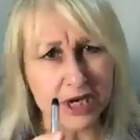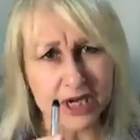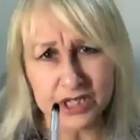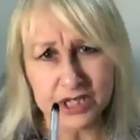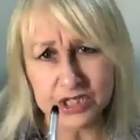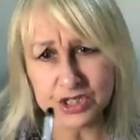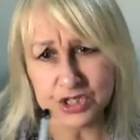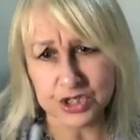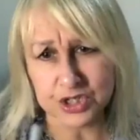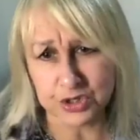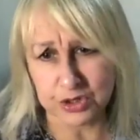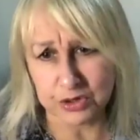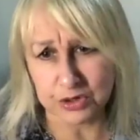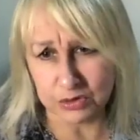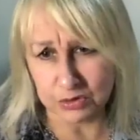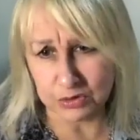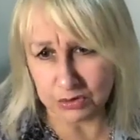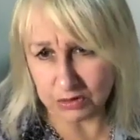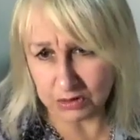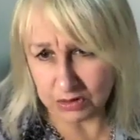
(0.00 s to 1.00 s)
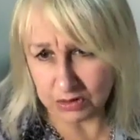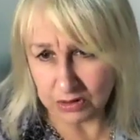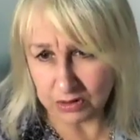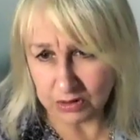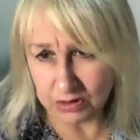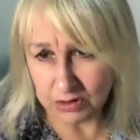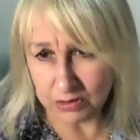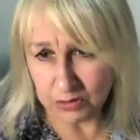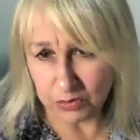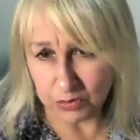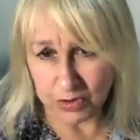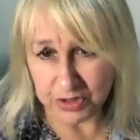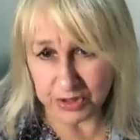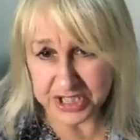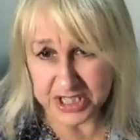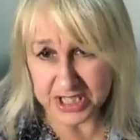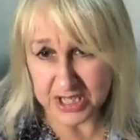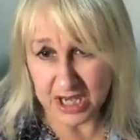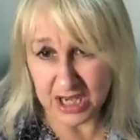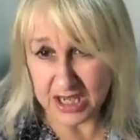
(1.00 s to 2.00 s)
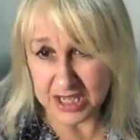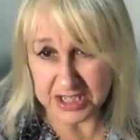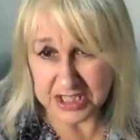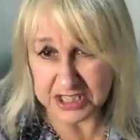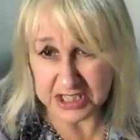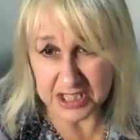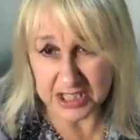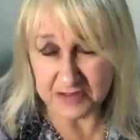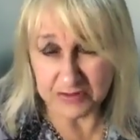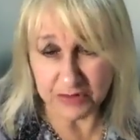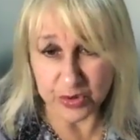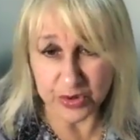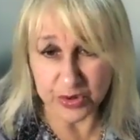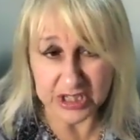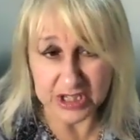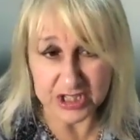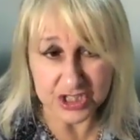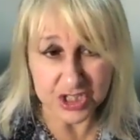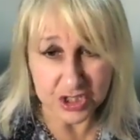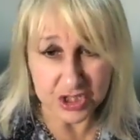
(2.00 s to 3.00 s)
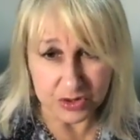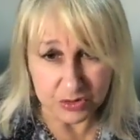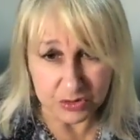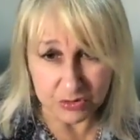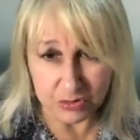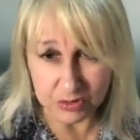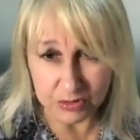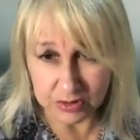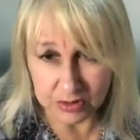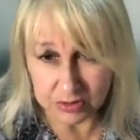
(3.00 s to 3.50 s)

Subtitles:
Andrew. Was he asking for it too?